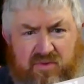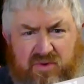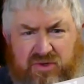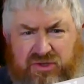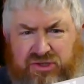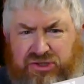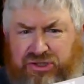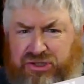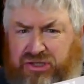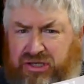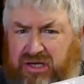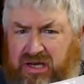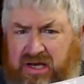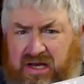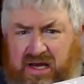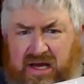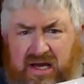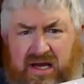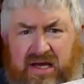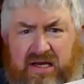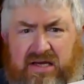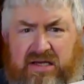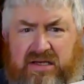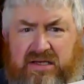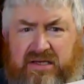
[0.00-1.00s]
was
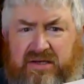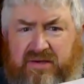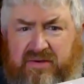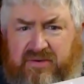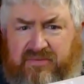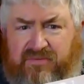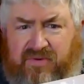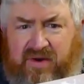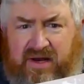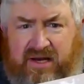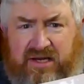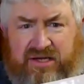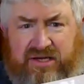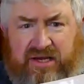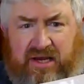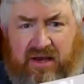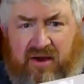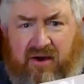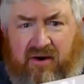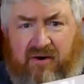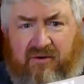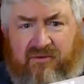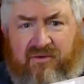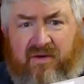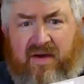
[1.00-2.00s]
just finishing
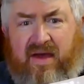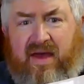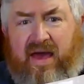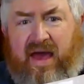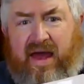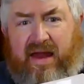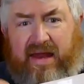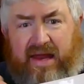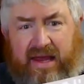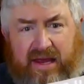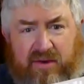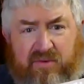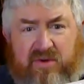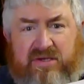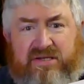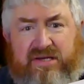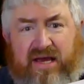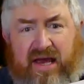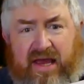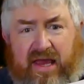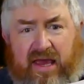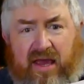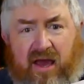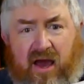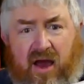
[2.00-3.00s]
off, and he was
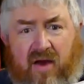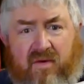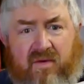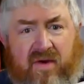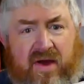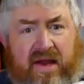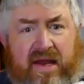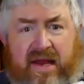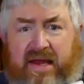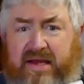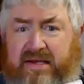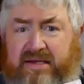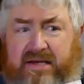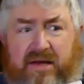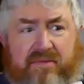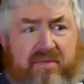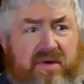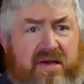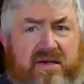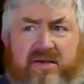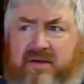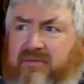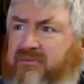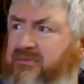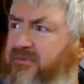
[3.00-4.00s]
taking over, and he sent me
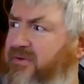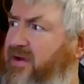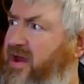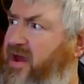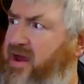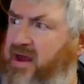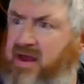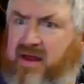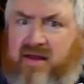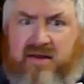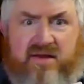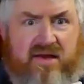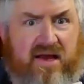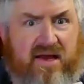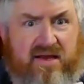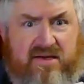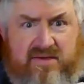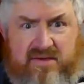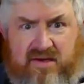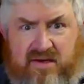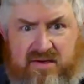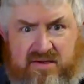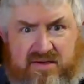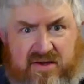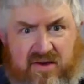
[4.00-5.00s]
some
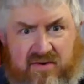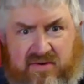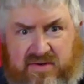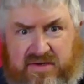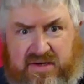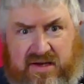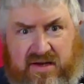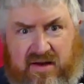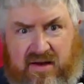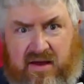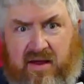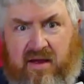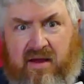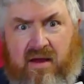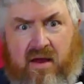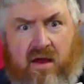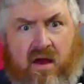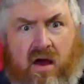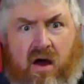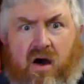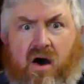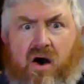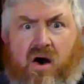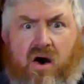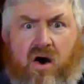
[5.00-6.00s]
fantastic service in it.
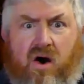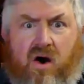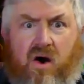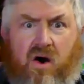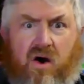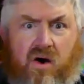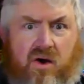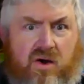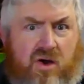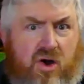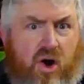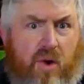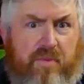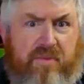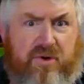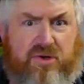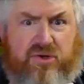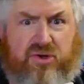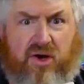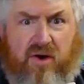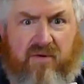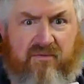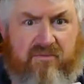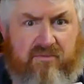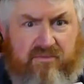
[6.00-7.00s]
Oh, copper
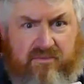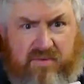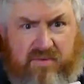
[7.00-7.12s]
top,